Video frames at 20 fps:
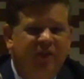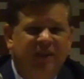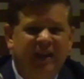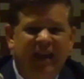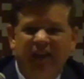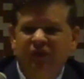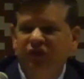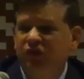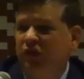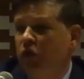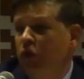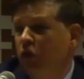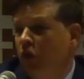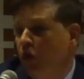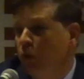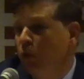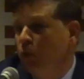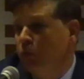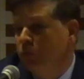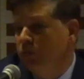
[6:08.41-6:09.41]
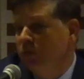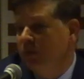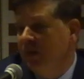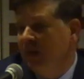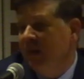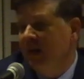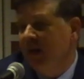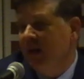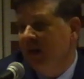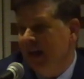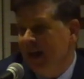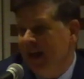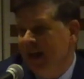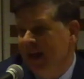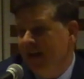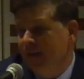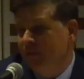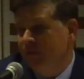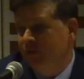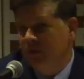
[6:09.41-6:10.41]
yes and no in our
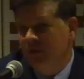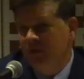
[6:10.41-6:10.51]
lives.